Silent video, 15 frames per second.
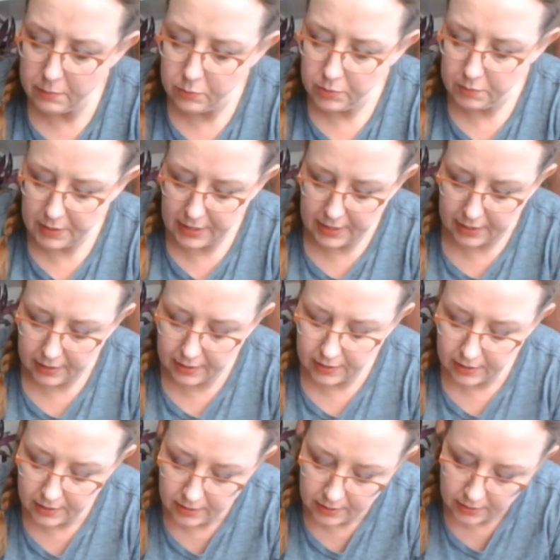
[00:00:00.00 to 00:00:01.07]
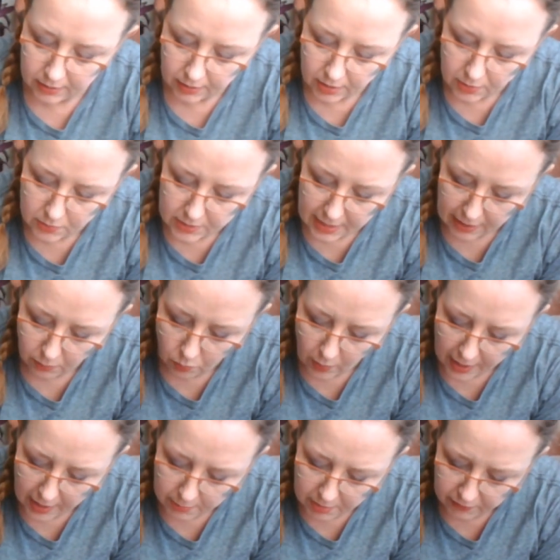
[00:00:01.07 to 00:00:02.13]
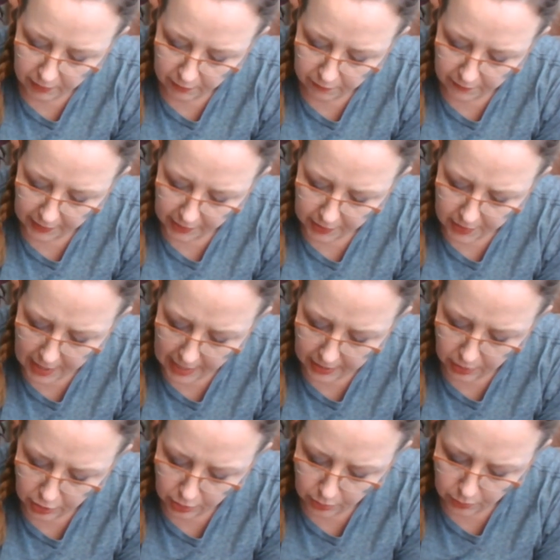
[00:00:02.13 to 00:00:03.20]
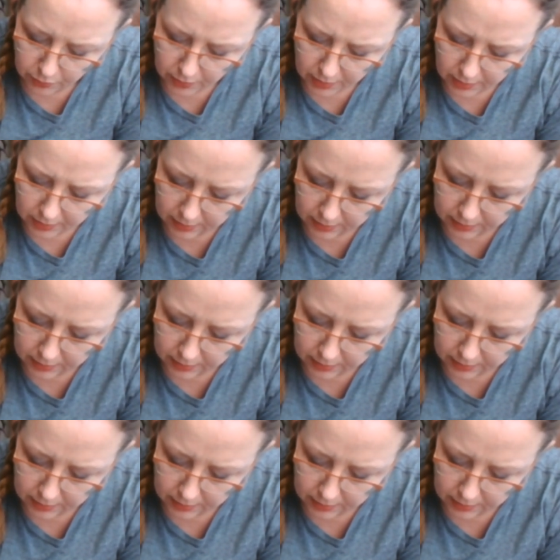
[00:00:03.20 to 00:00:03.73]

would be to use that web of your finger at noon,